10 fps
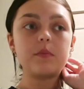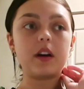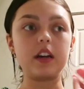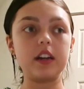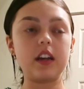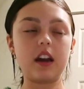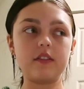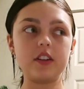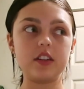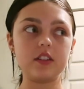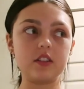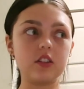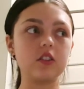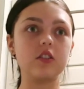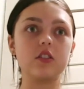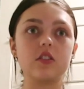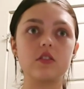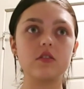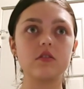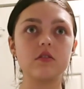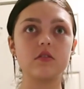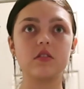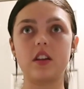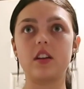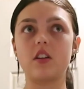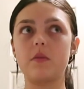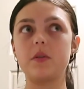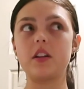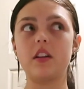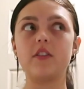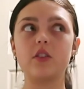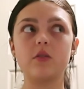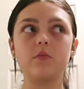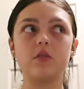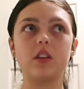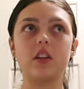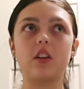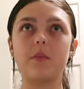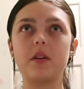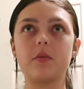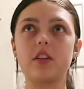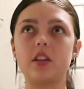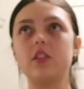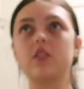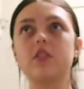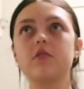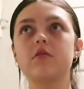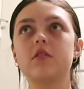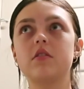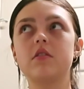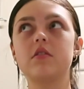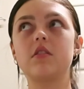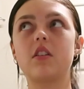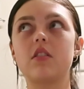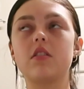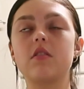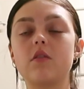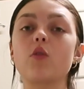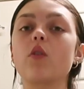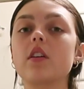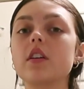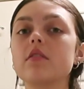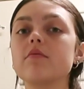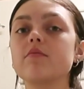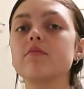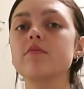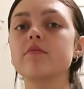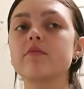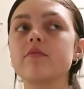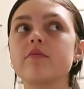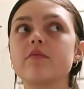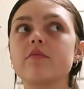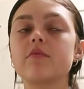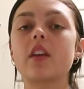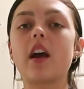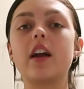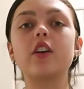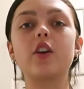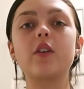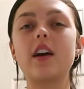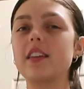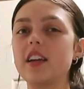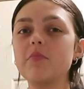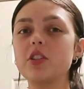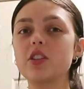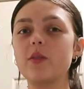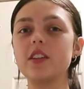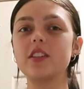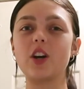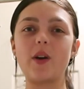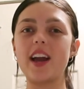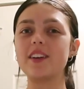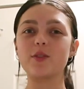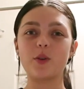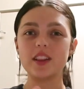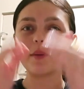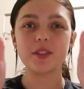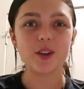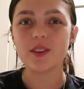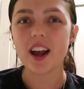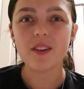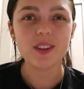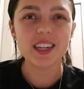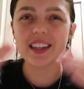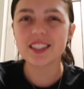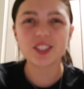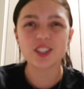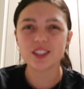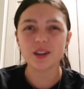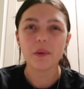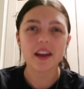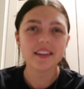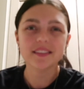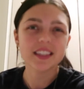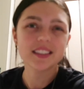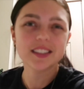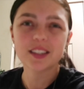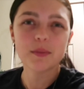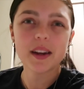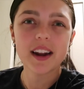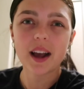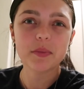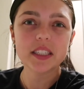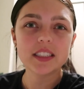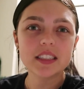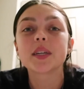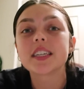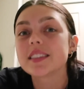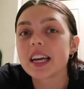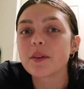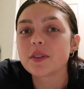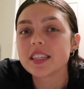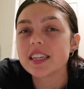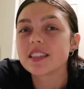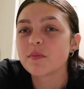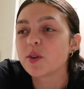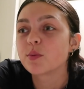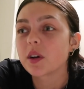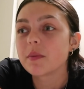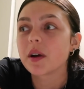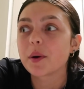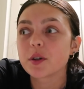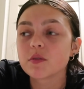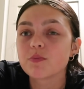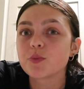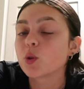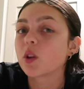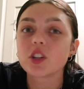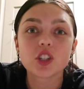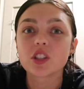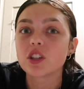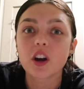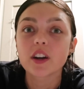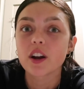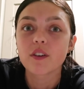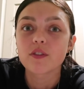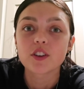by having her, like, not be in the living room to, like, not be able to hear on the recording. I don't know. I think I'm just going to go ahead and record the episode now. Like, let's just do it. Let's just make it happen. Because that one takes the most brain power. So let's just knock it out